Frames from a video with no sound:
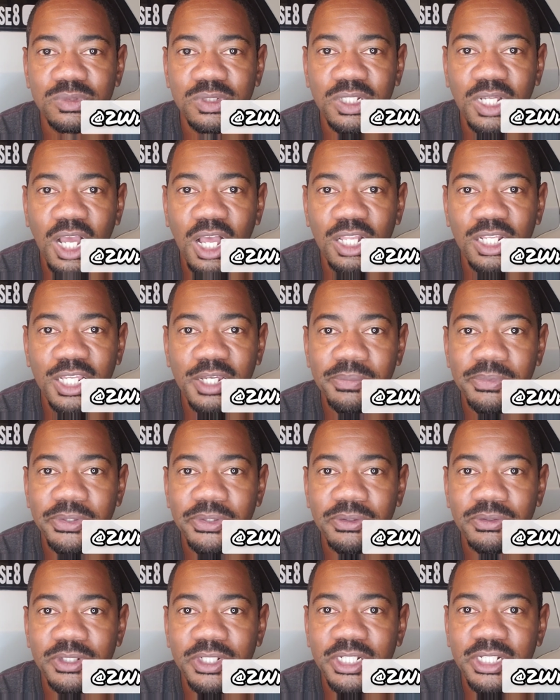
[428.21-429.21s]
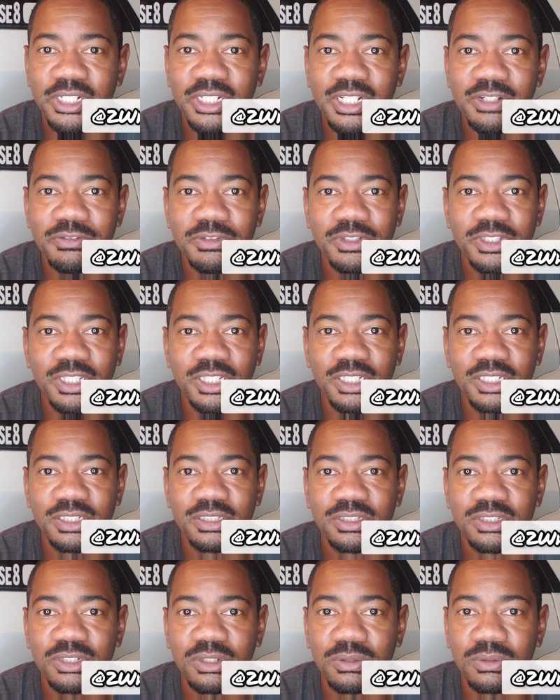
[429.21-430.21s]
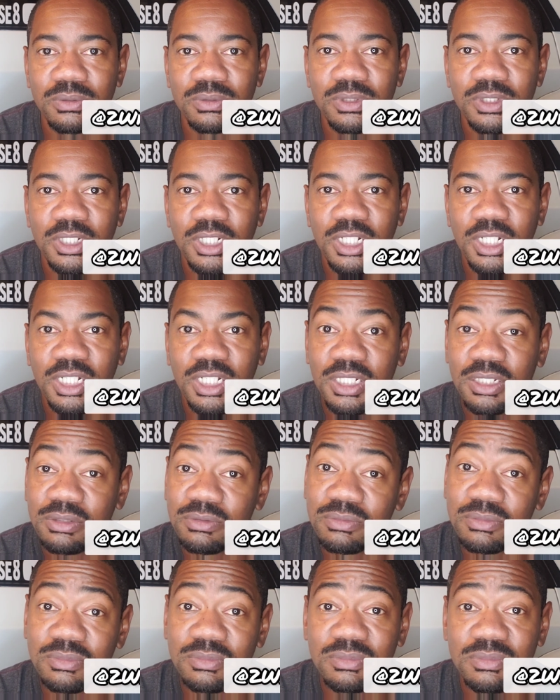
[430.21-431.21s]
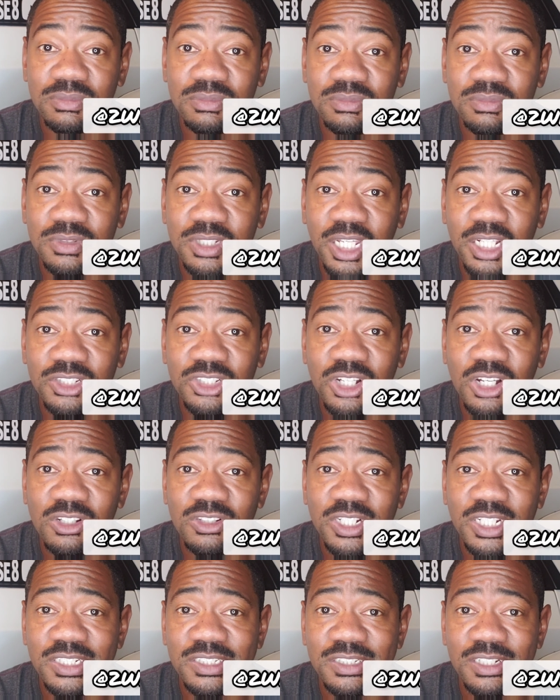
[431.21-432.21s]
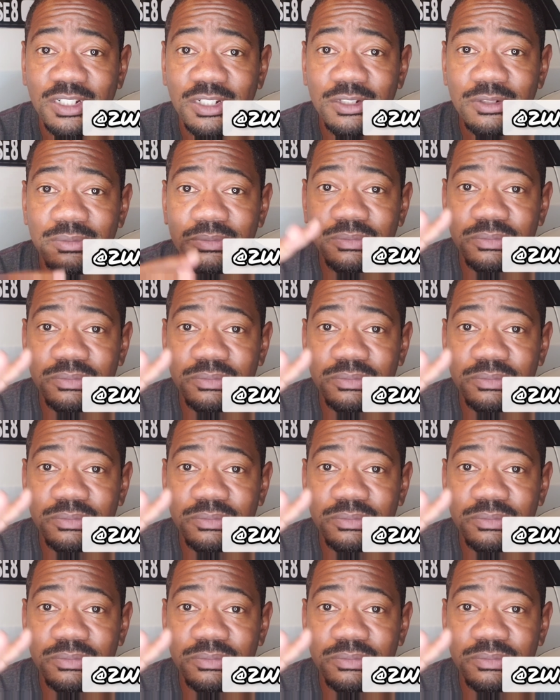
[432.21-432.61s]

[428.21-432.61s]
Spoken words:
Holler at me on there and everything. So catch y'all next time.